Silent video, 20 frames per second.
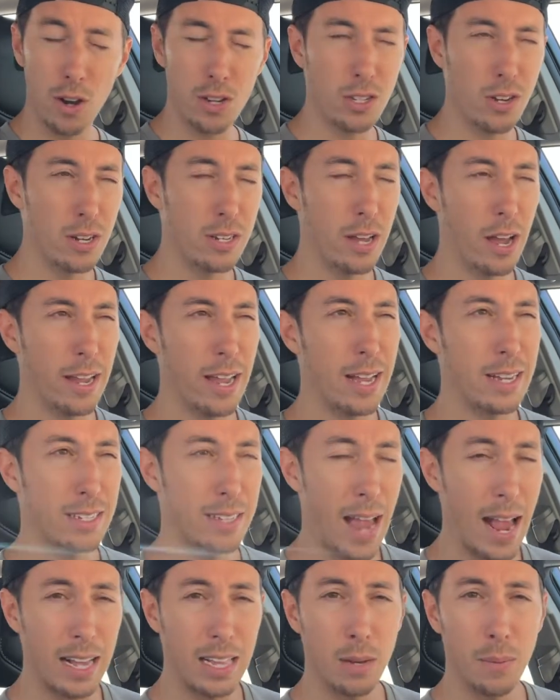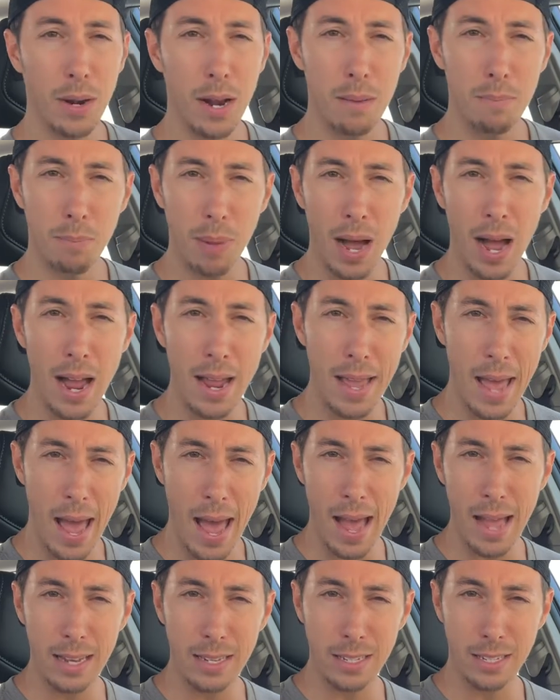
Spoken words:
It's going to tell you exactly when I buy, add,